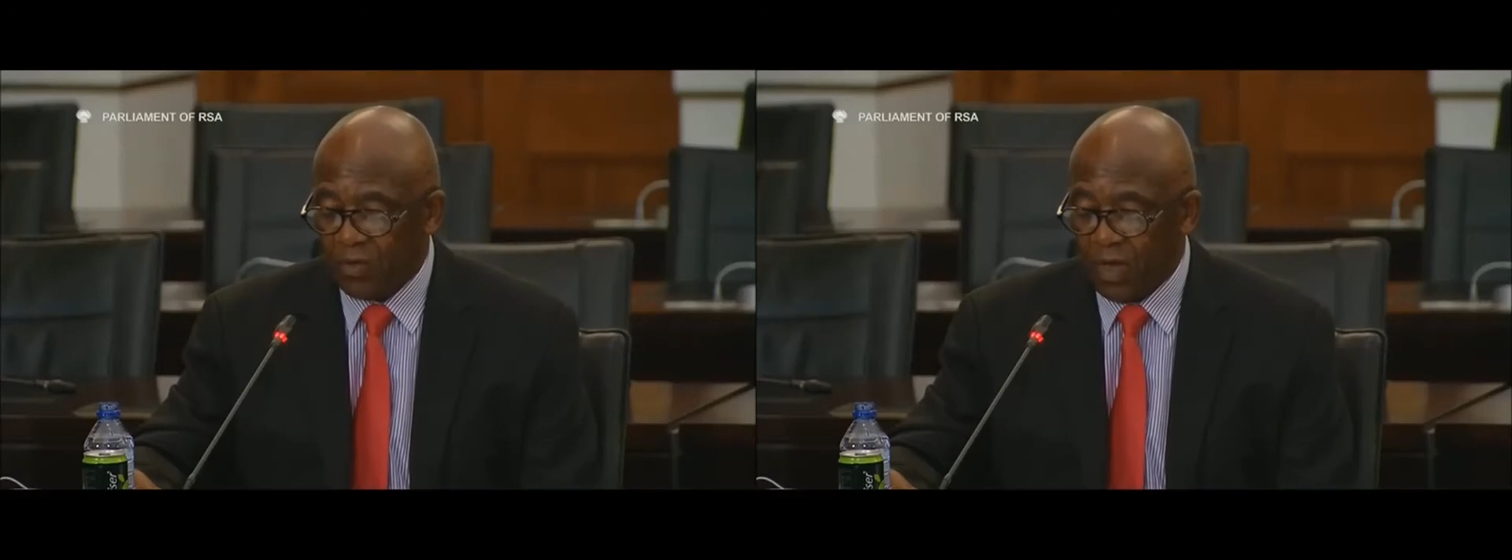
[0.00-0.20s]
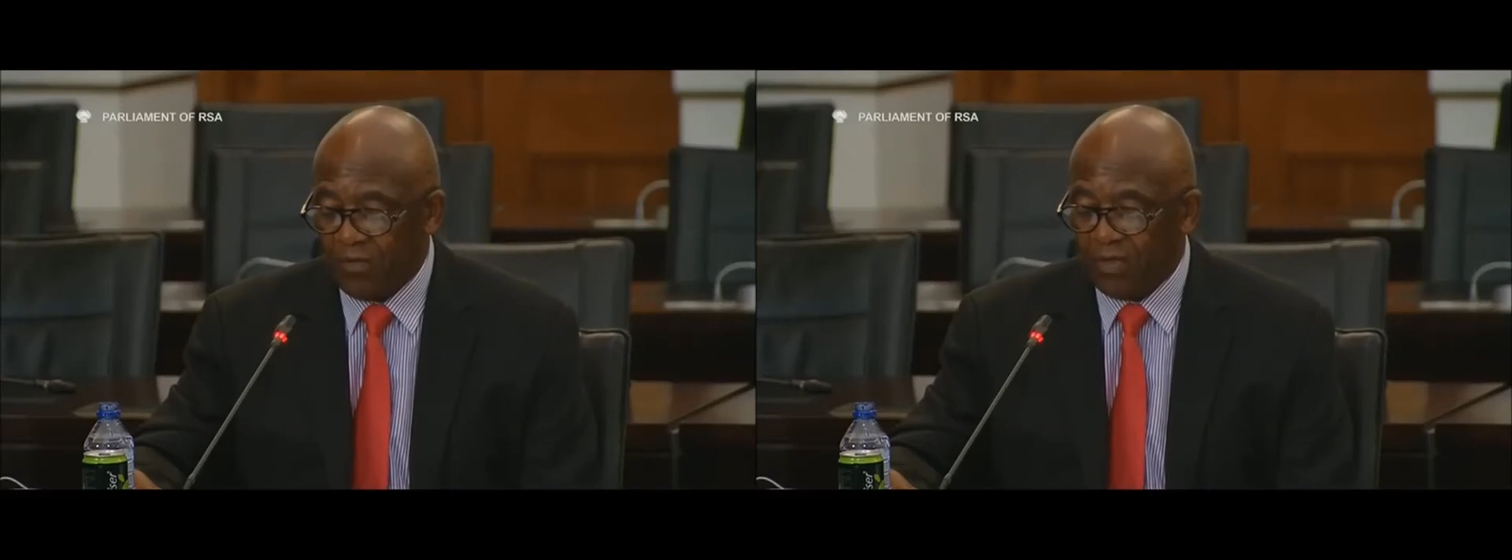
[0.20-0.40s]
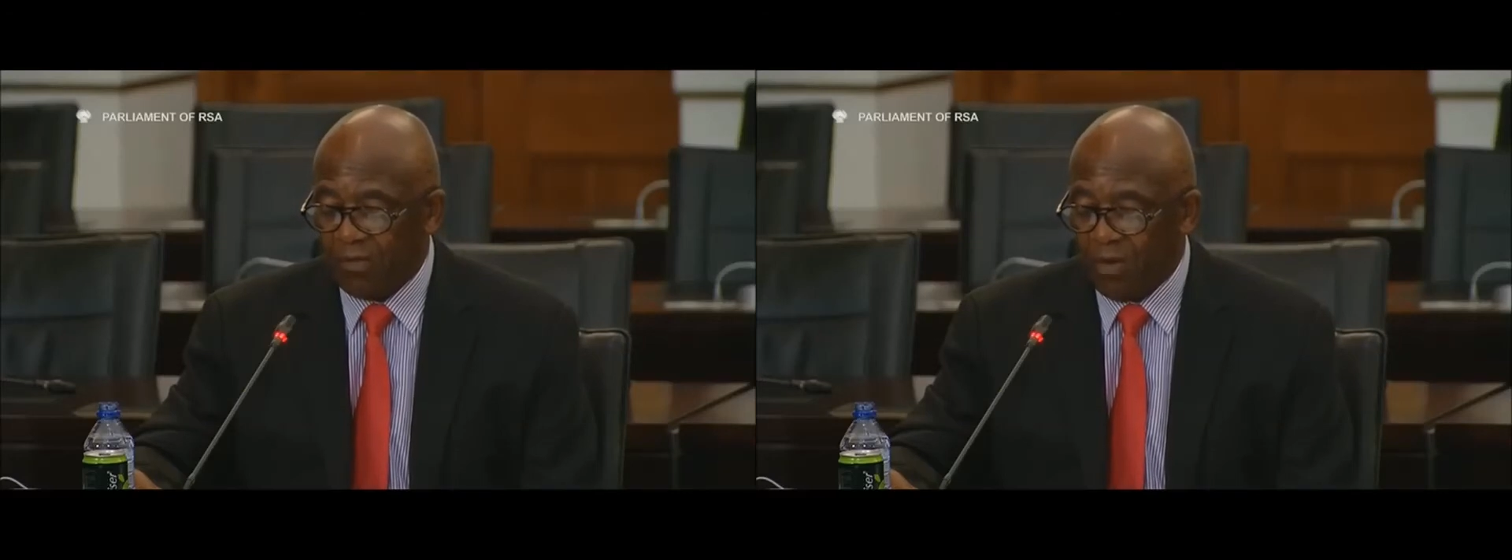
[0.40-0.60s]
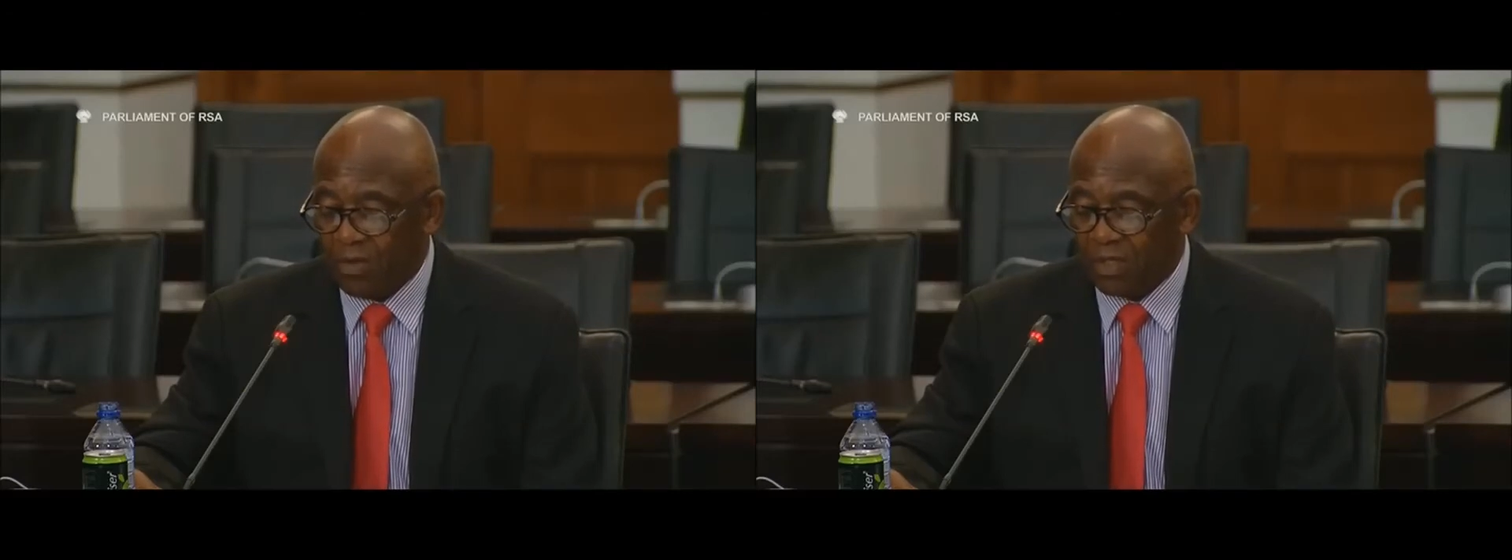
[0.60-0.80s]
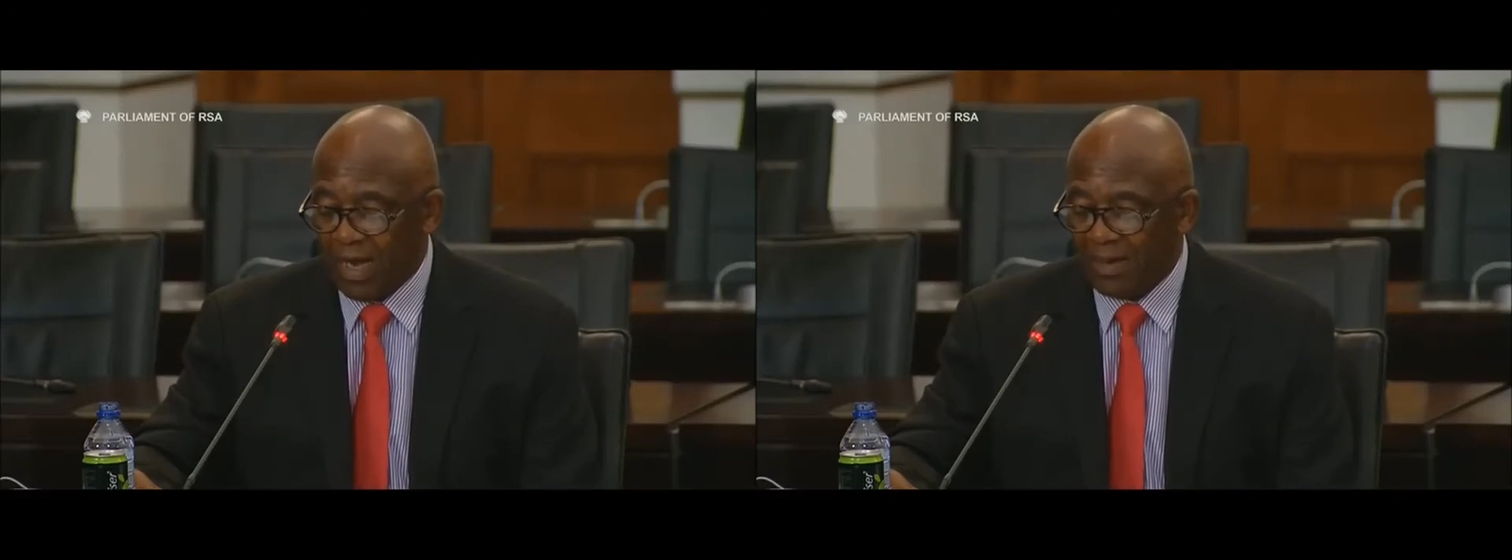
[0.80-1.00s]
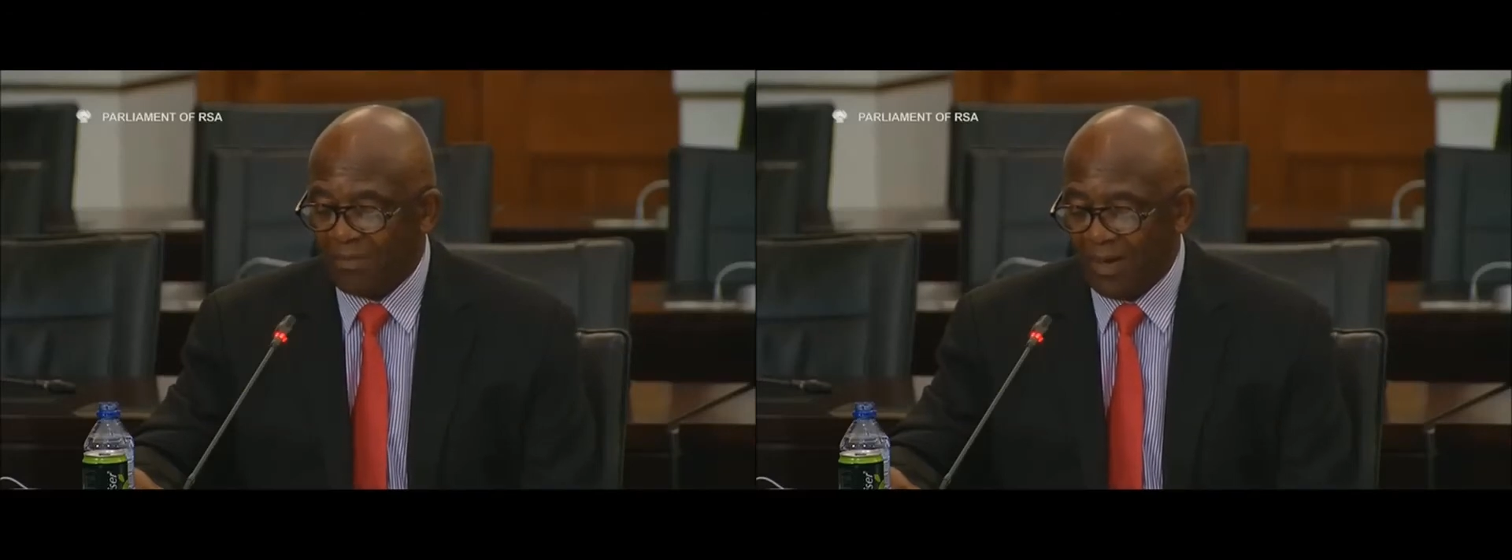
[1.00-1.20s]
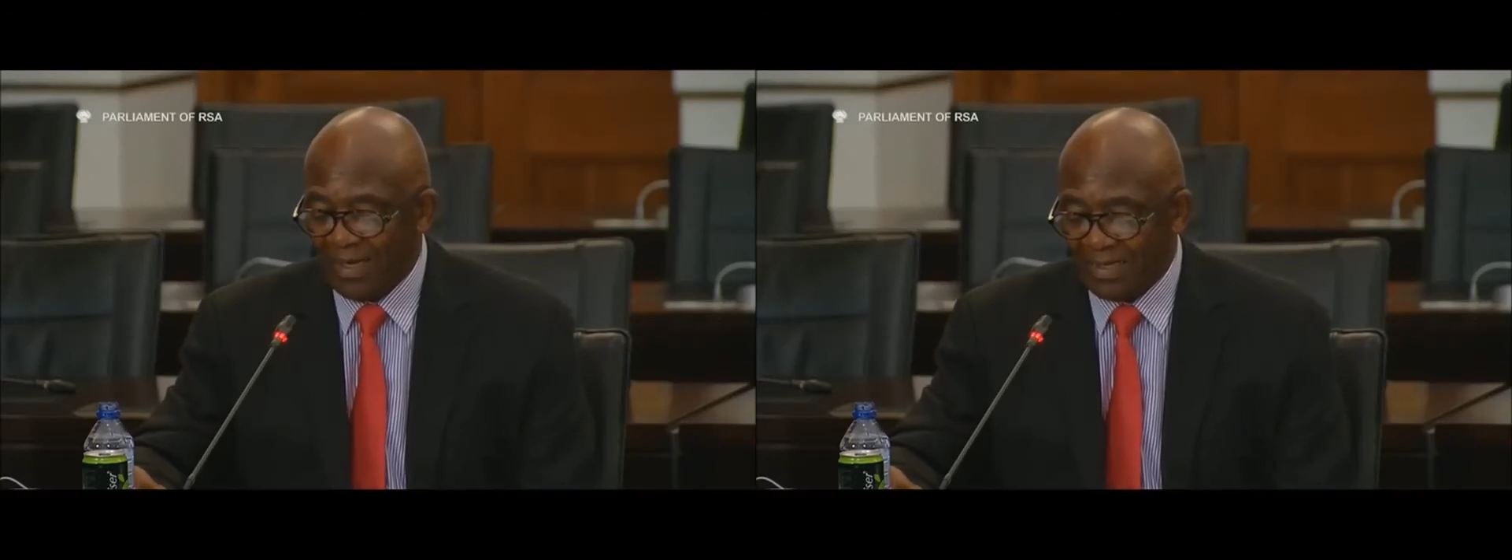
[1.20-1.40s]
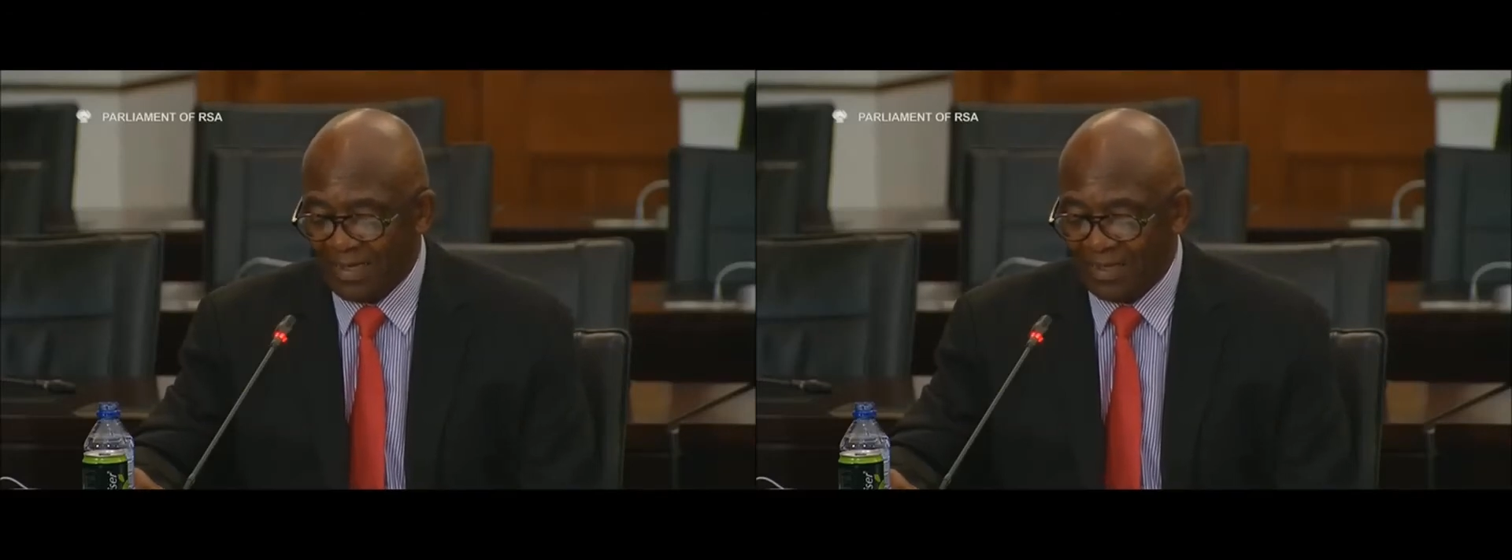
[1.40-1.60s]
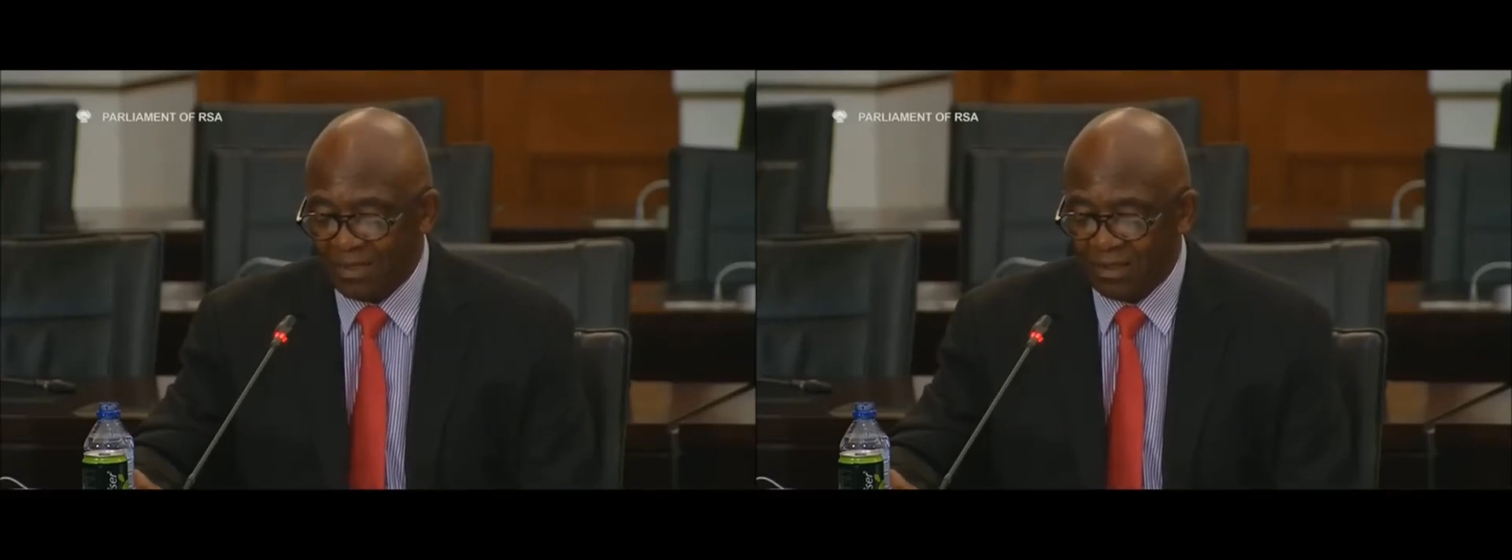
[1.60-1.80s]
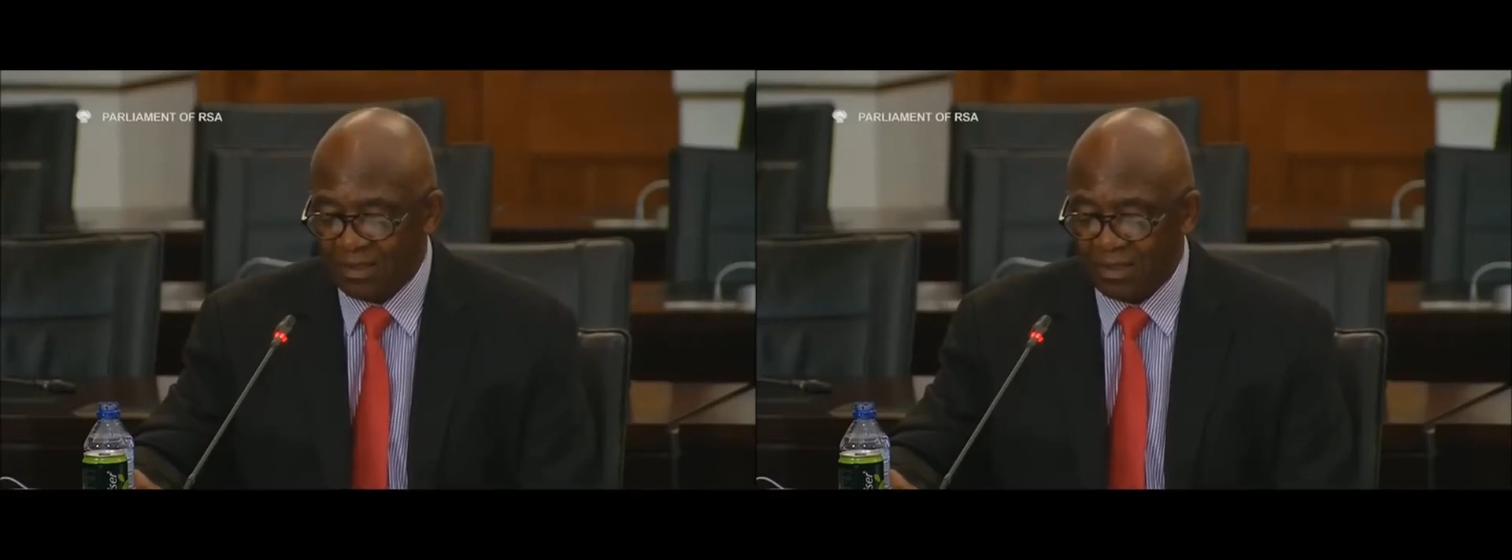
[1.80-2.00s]
I was to have the most
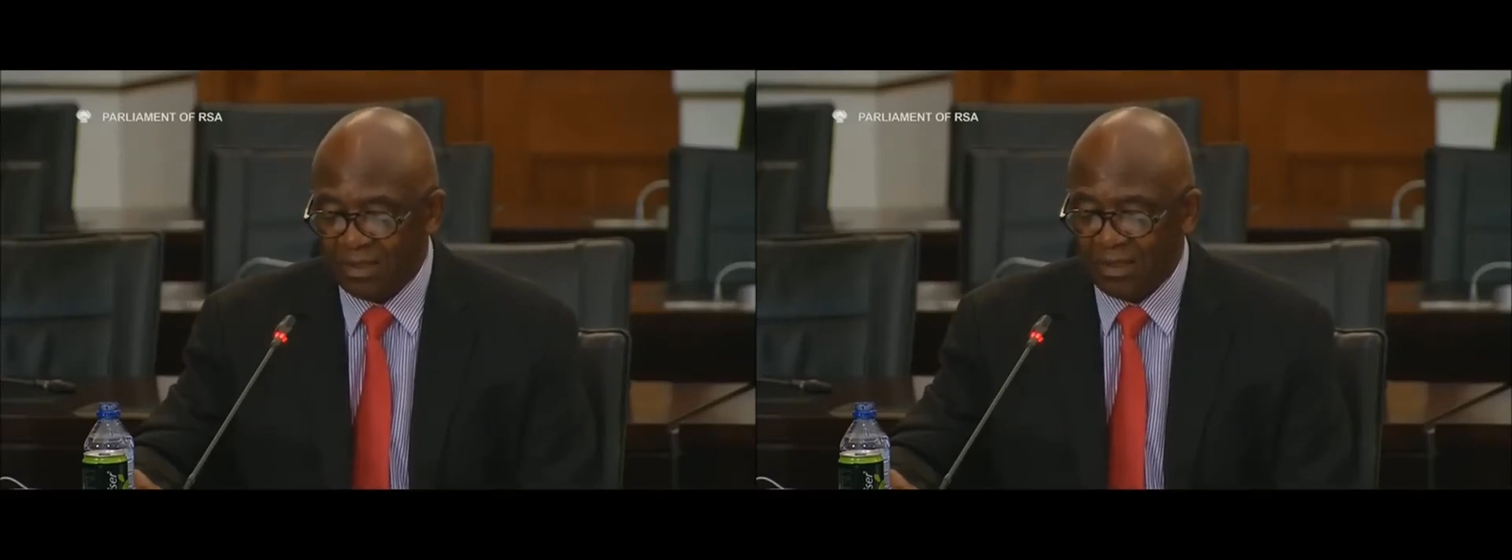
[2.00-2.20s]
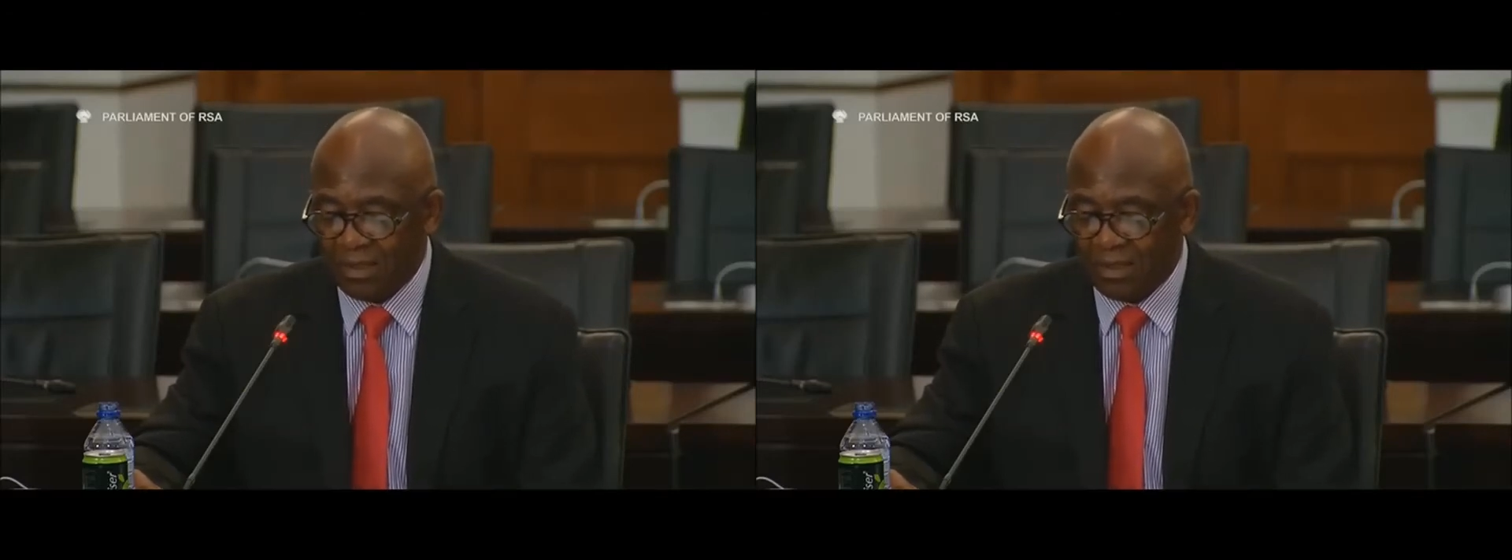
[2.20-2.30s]
unpleasant